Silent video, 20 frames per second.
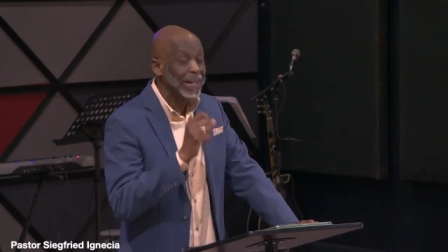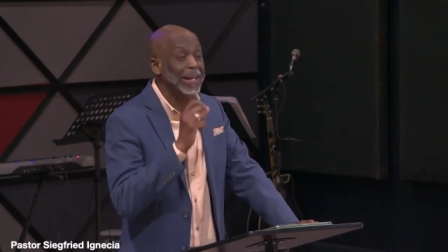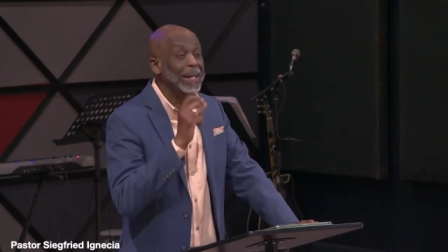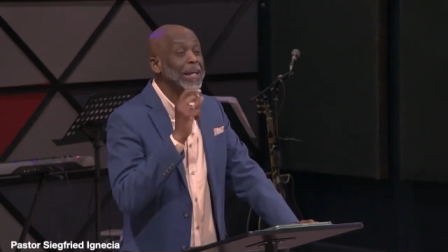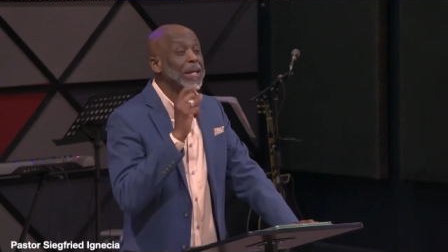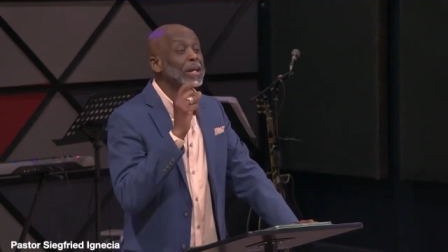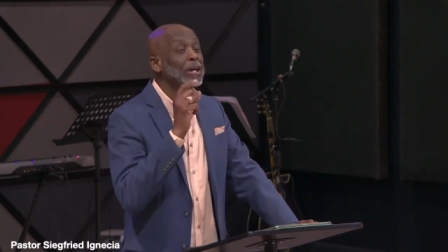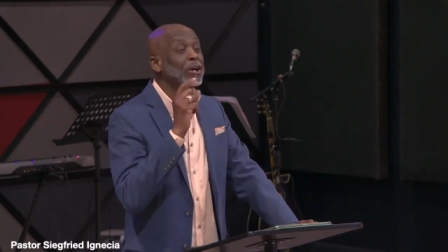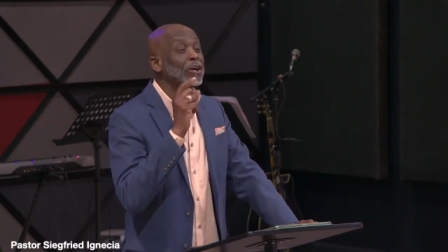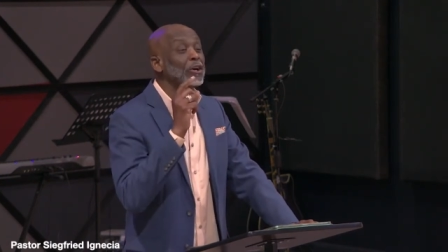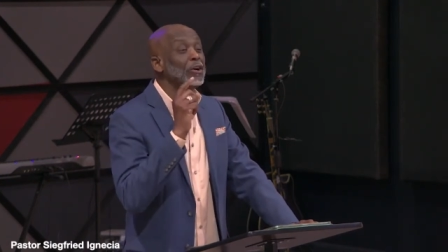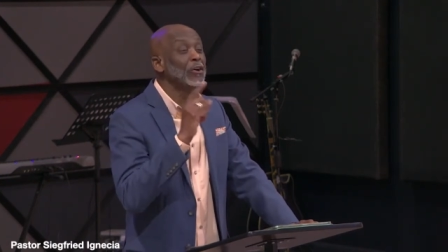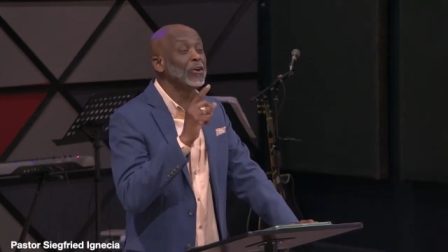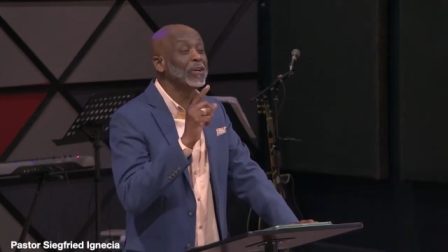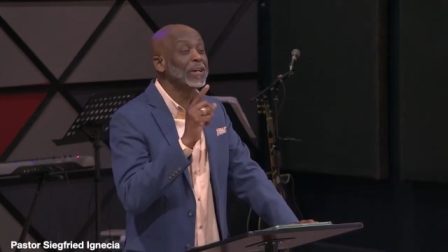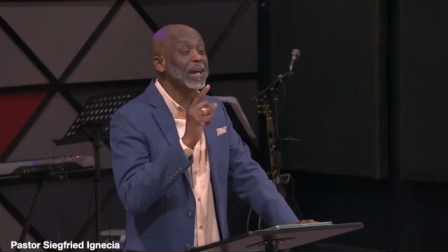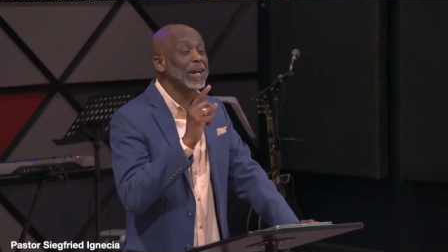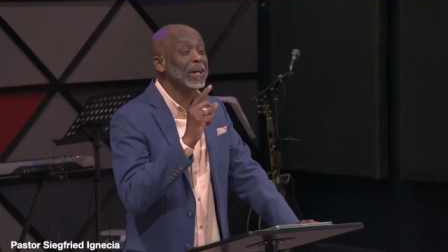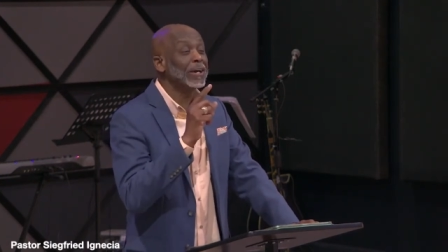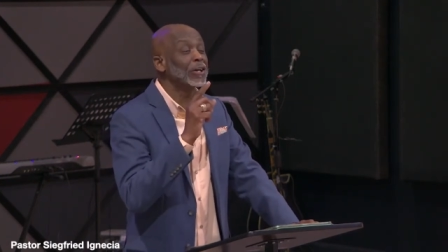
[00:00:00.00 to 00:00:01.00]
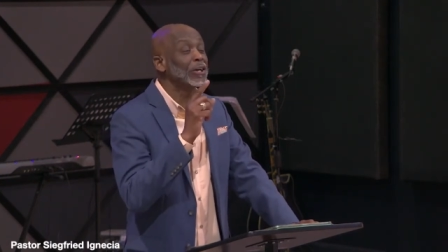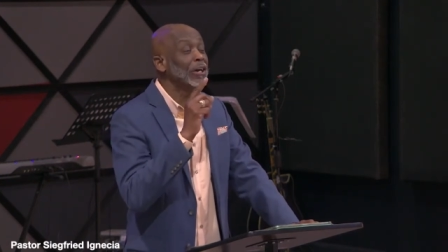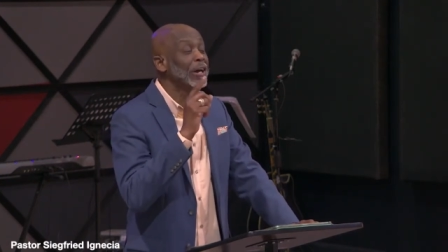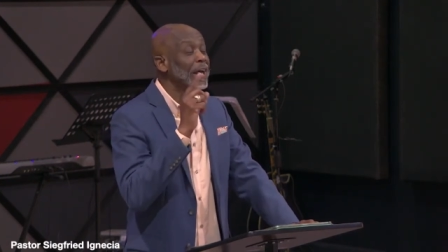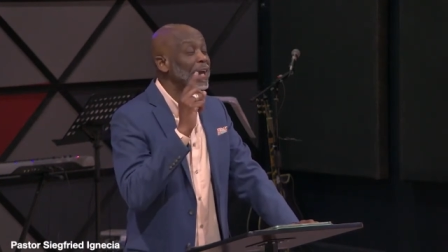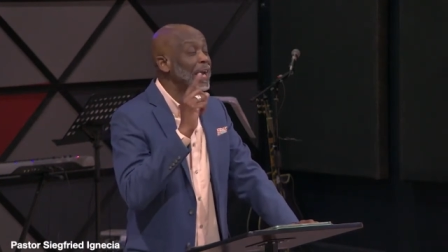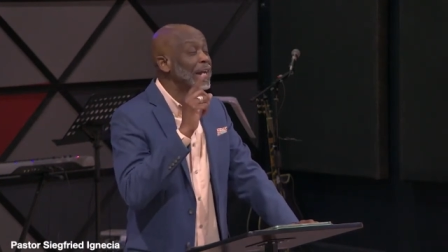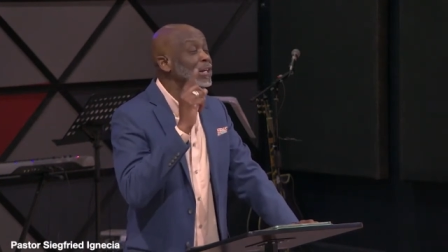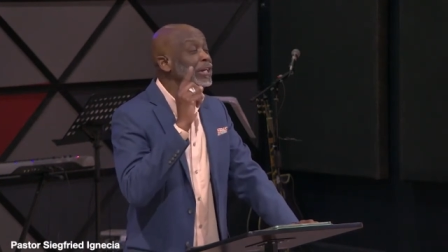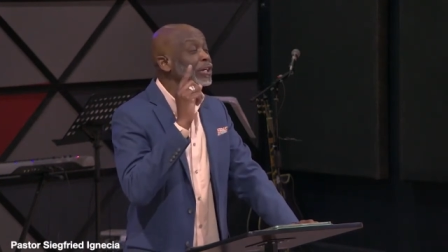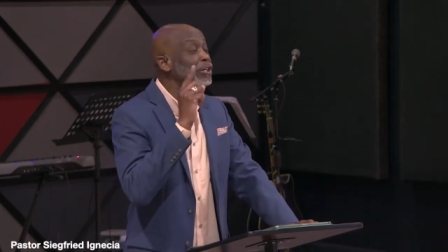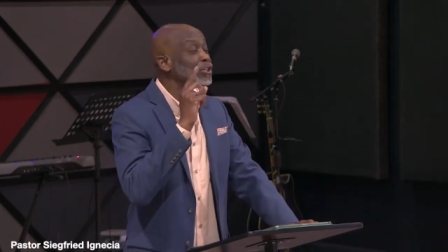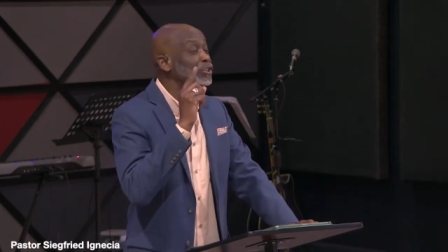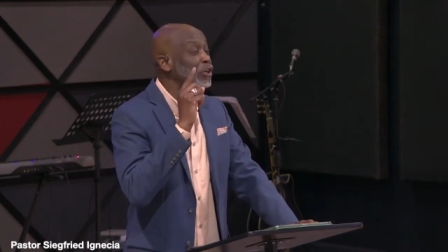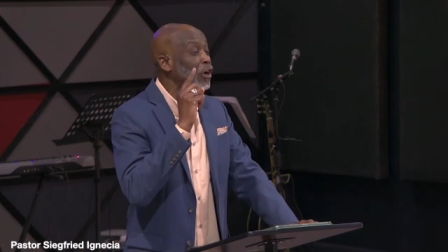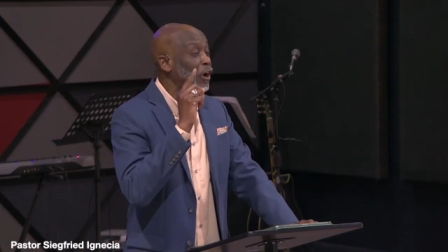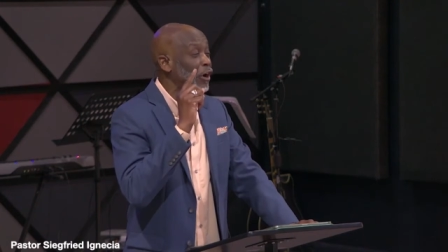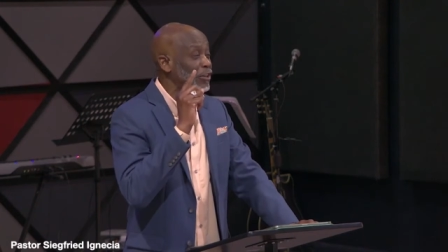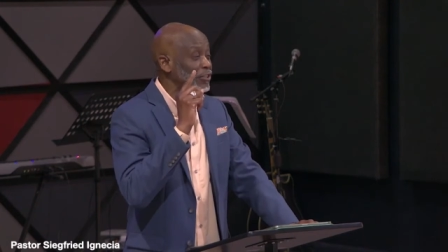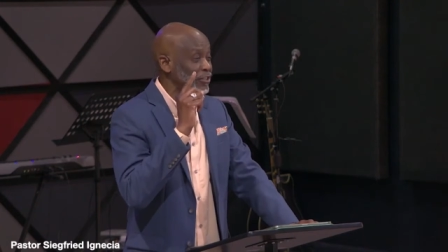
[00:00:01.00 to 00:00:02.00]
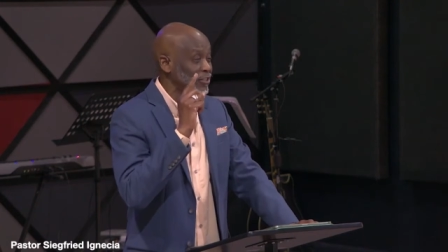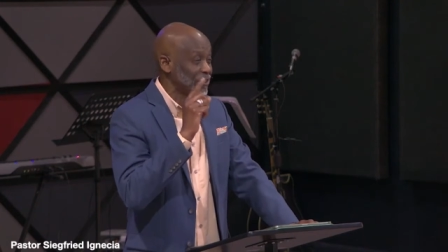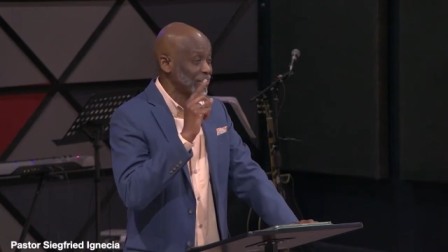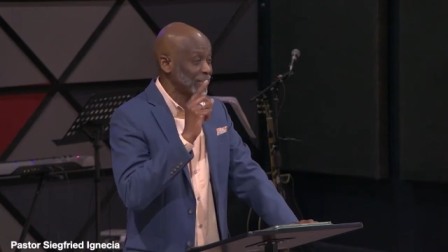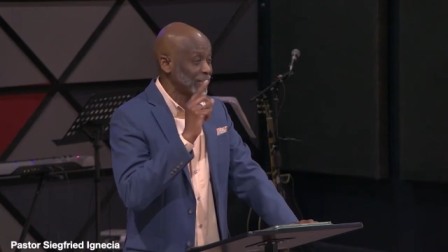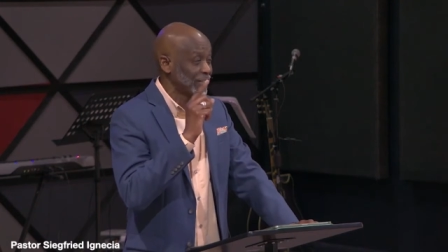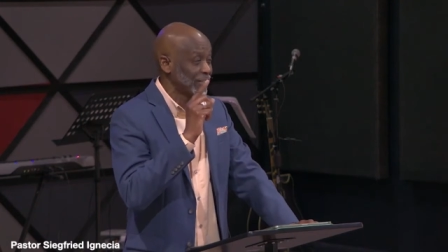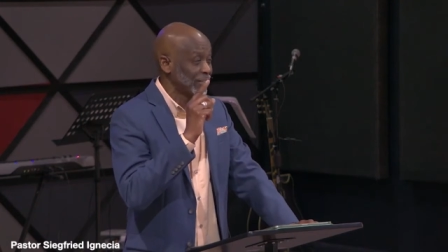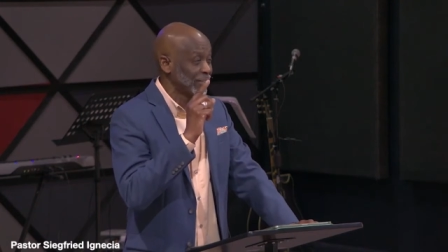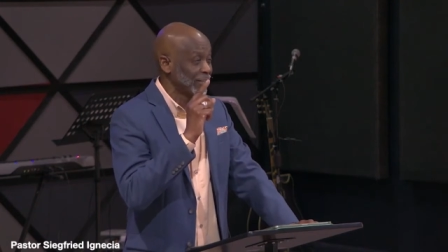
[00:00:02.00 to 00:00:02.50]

including inner thoughts